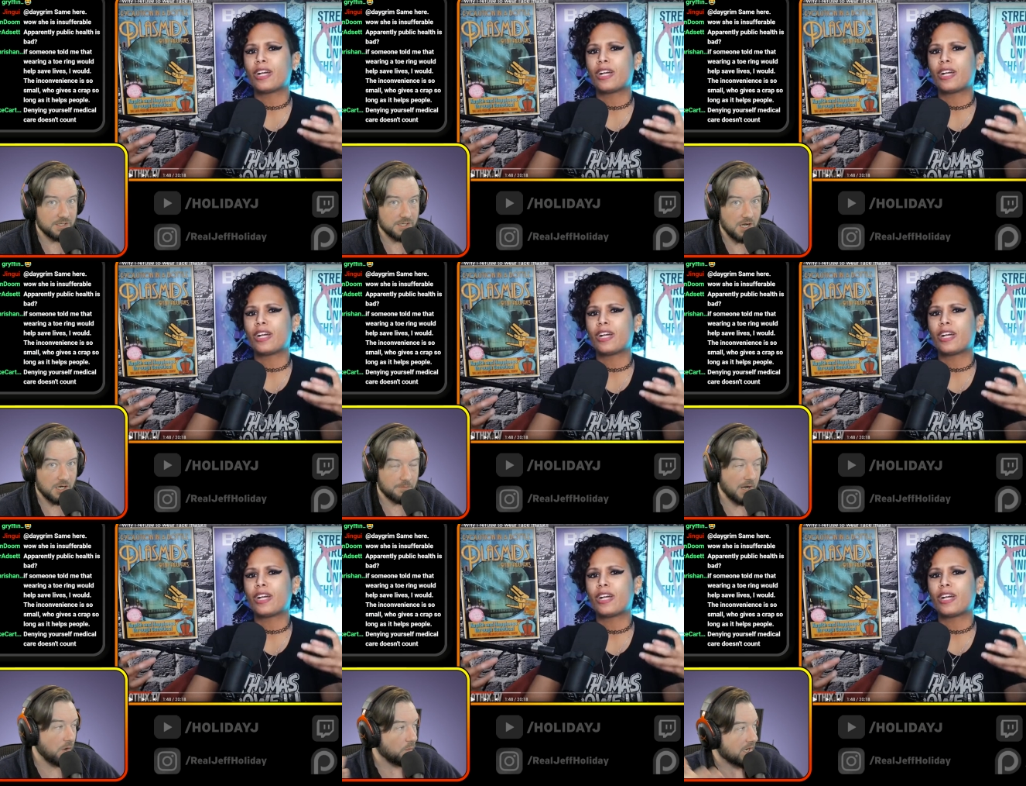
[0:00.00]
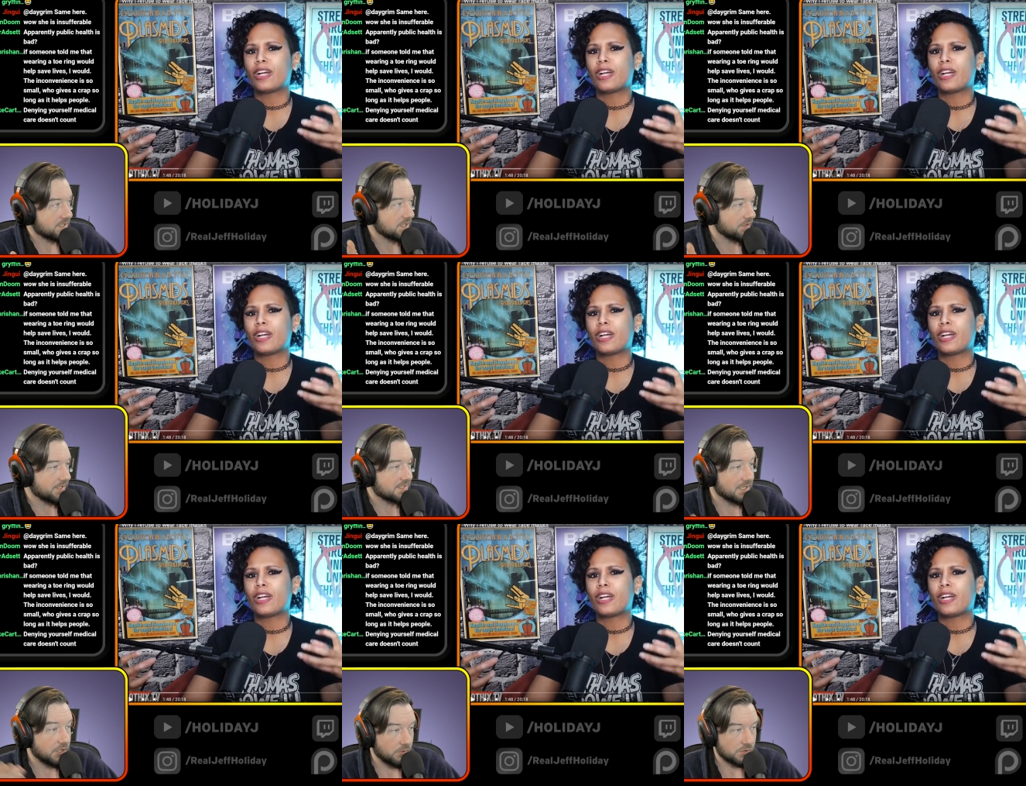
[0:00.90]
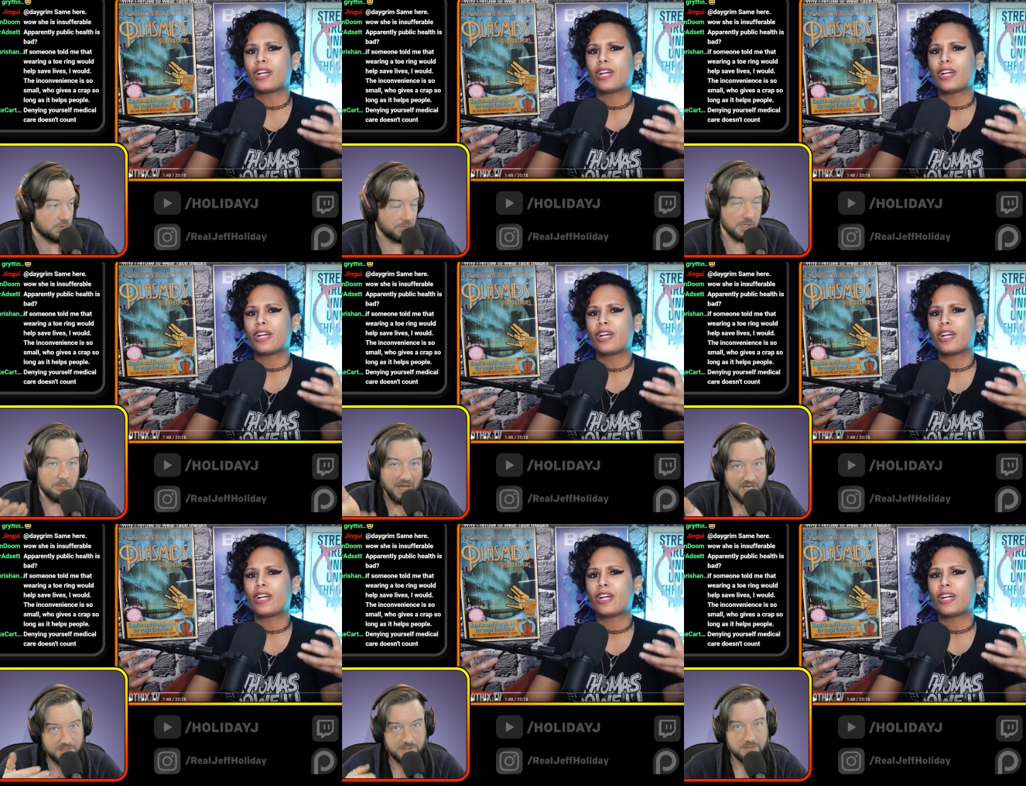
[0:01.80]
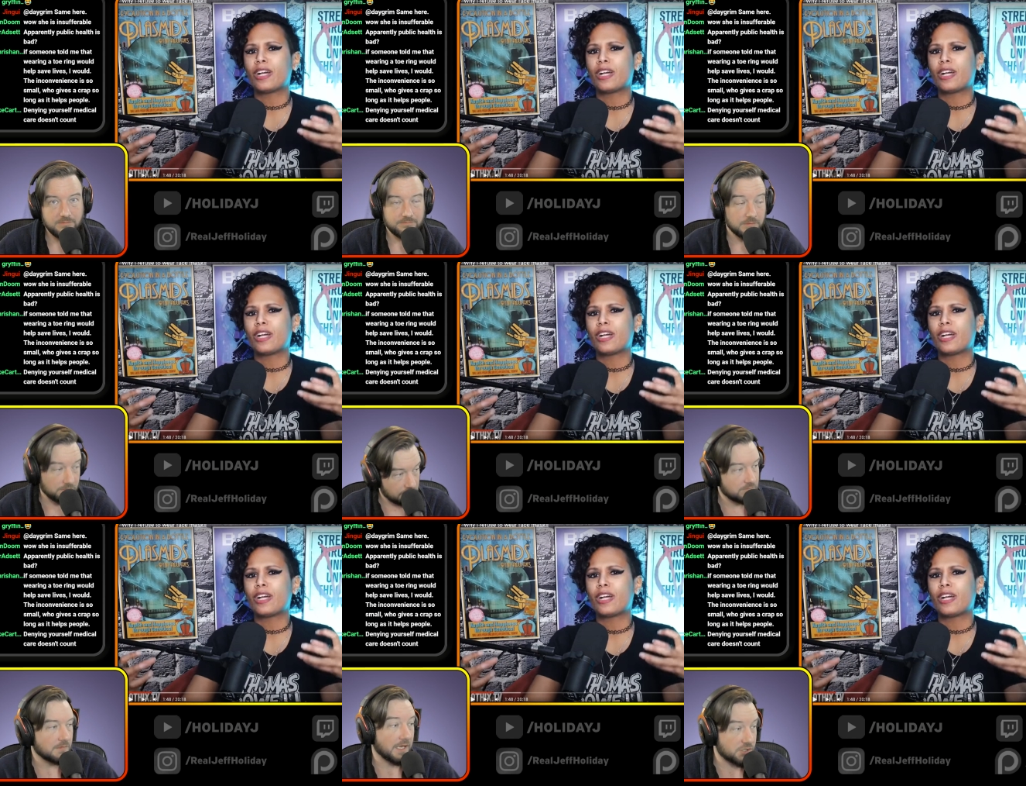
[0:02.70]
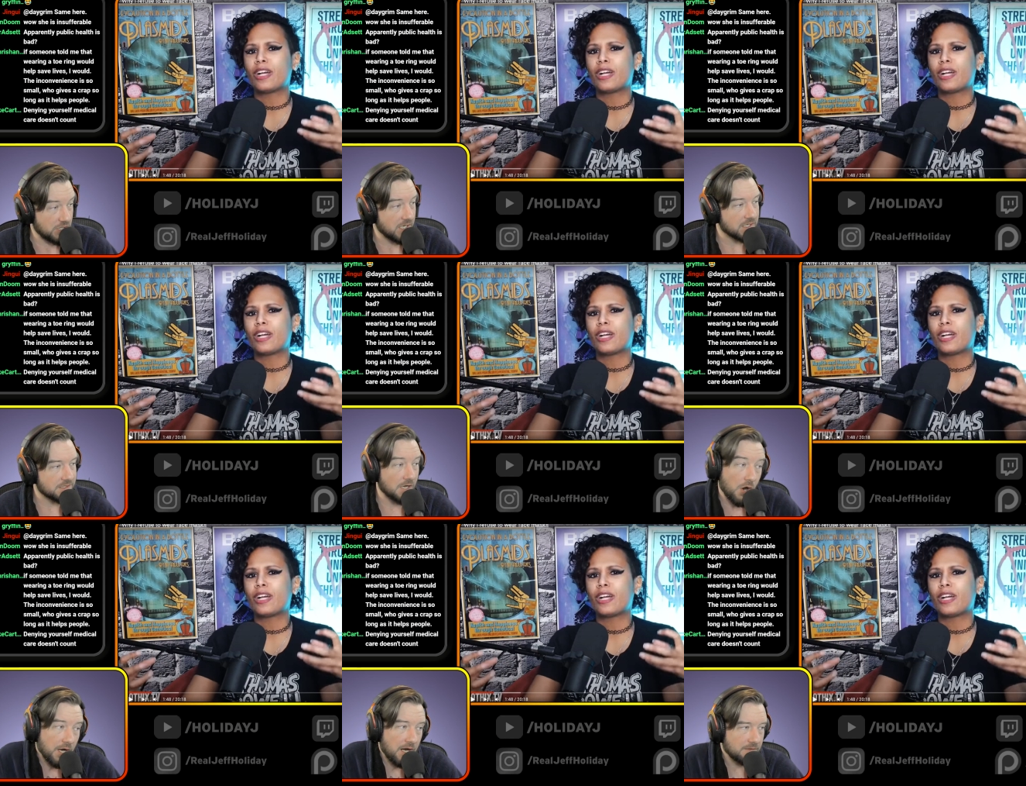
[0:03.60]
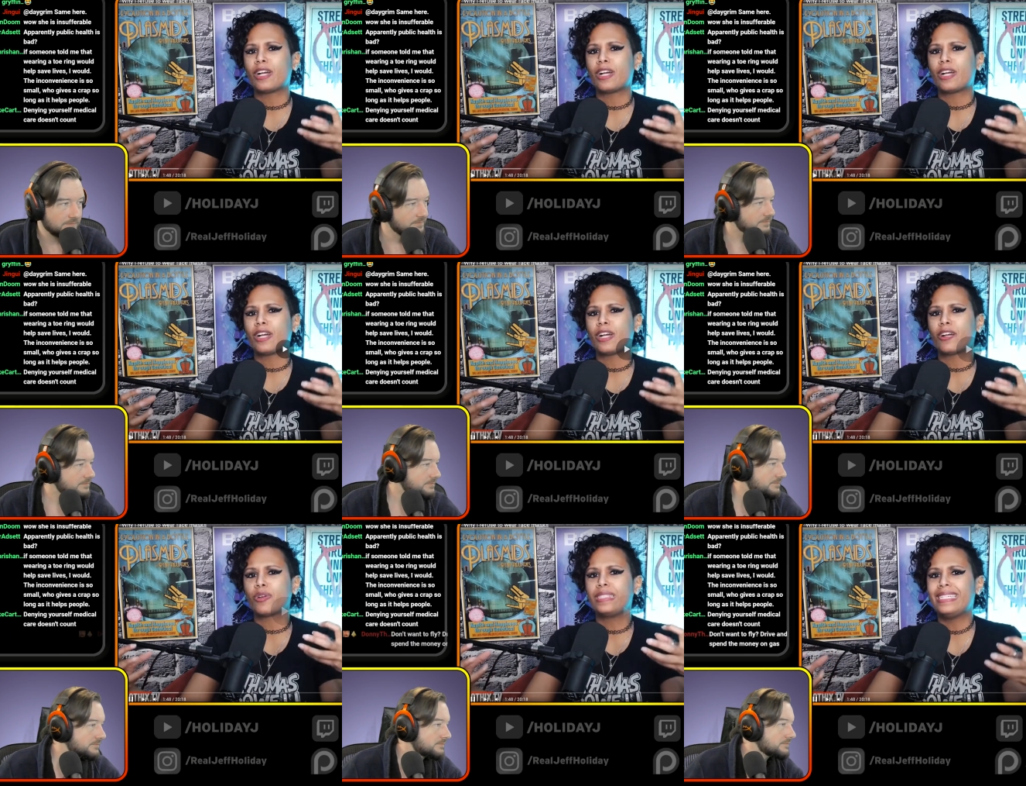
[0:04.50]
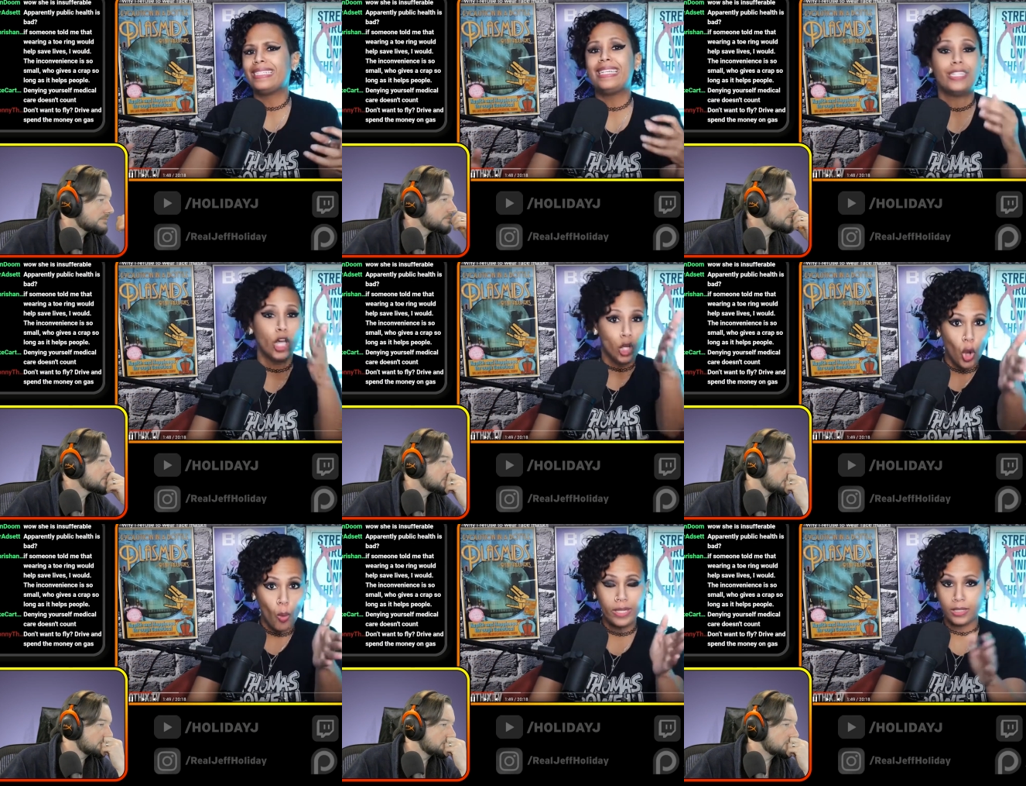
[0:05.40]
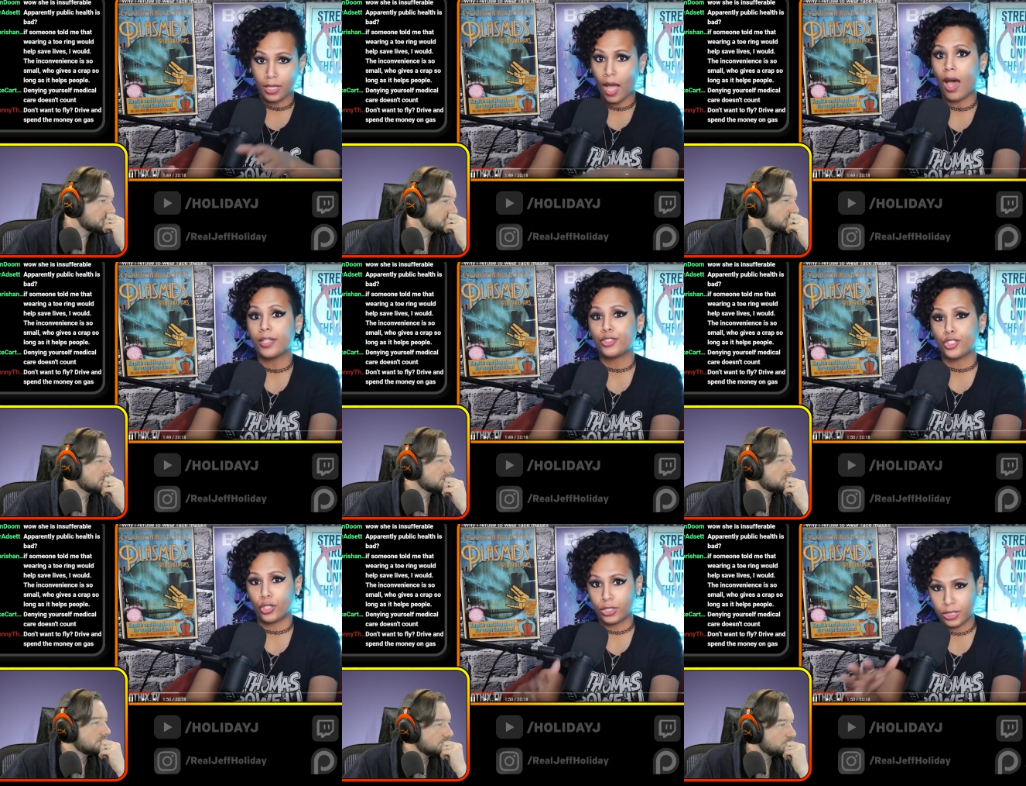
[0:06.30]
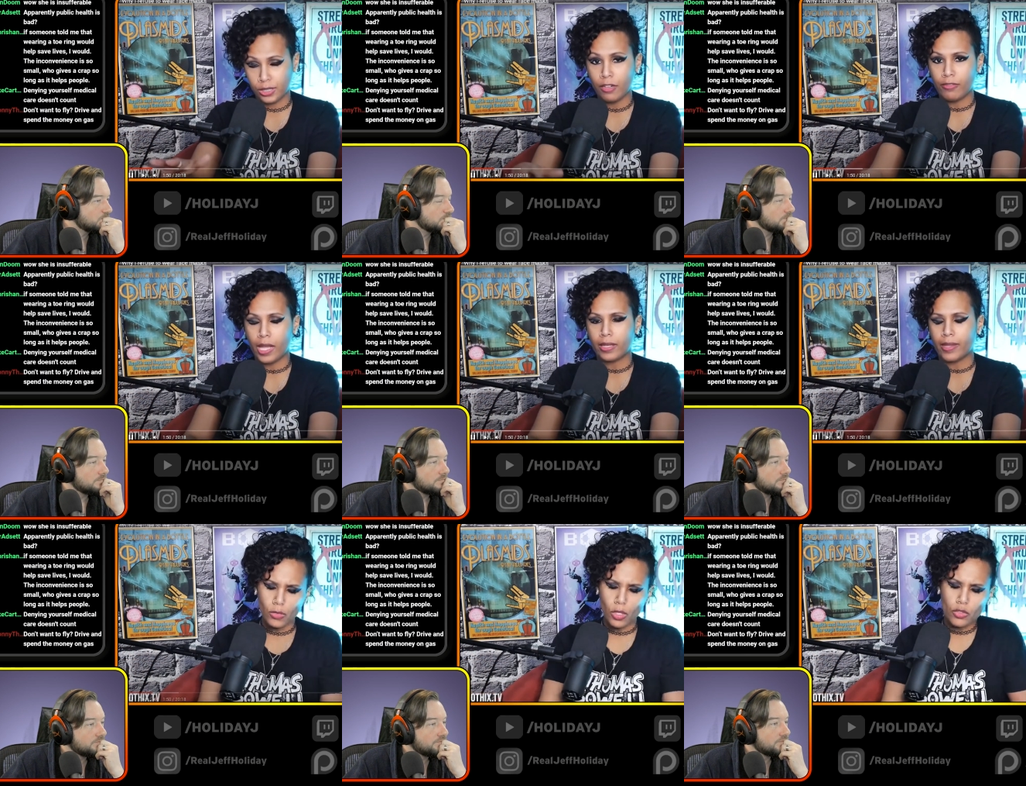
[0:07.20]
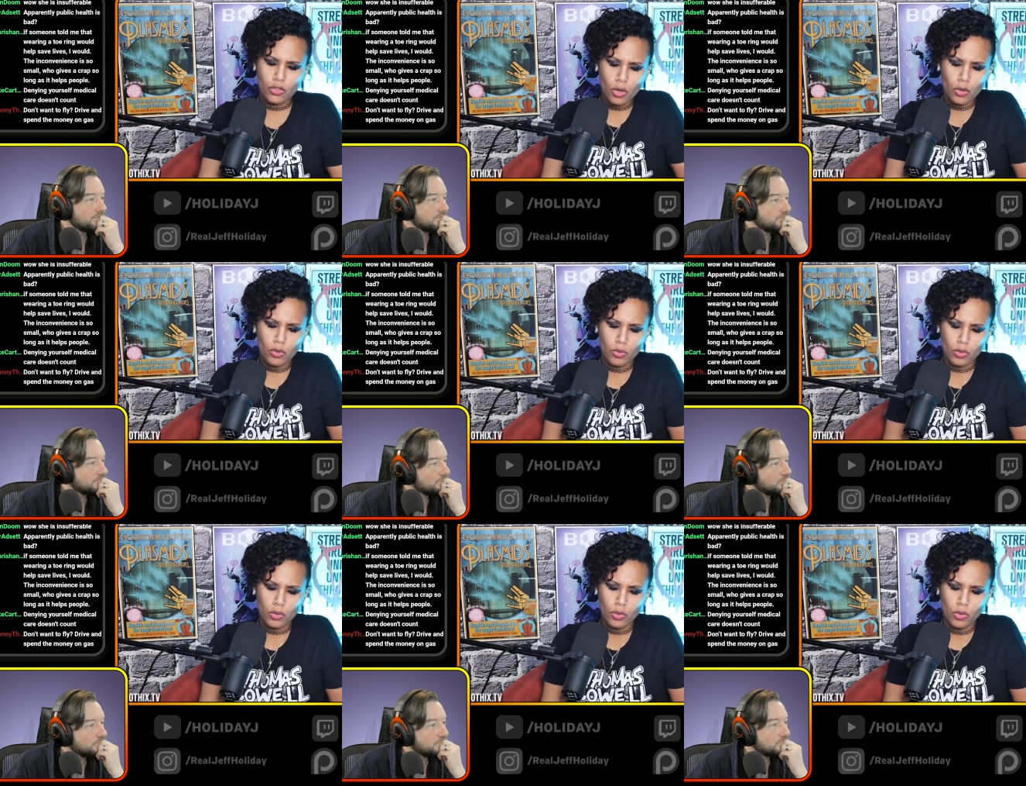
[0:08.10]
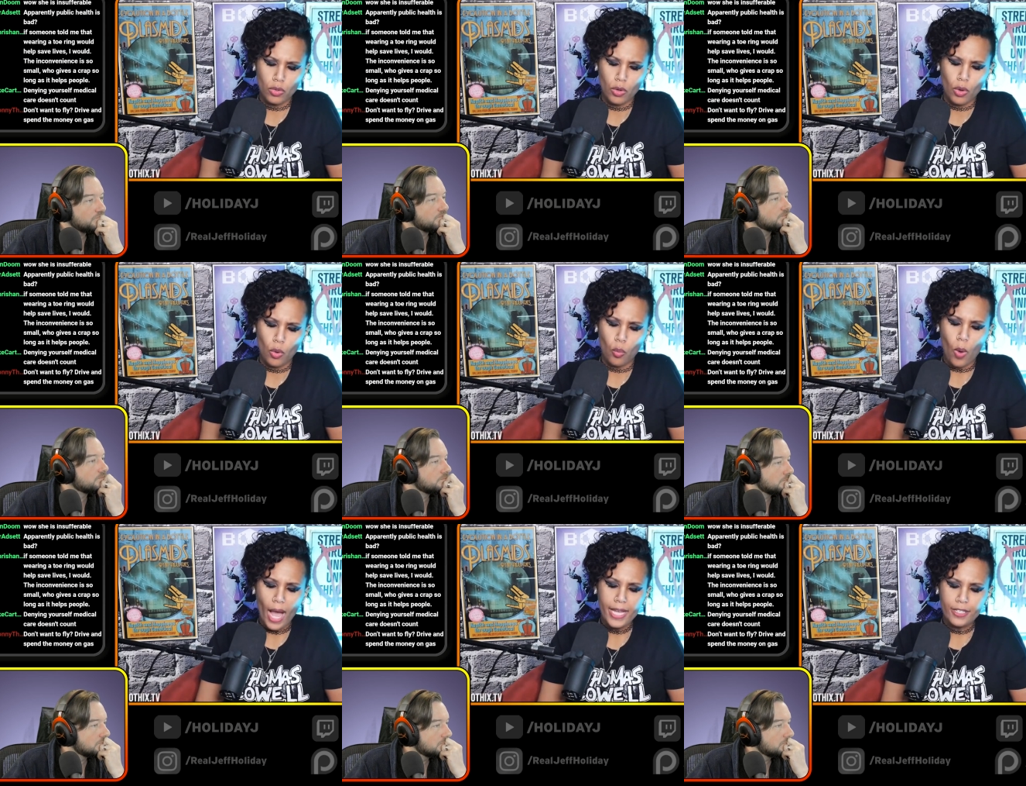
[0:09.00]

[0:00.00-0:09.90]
Speaker 1: talk about why she thinks that you should be a pest like she is okay
Speaker 2: really need going to concerts stuff like that so why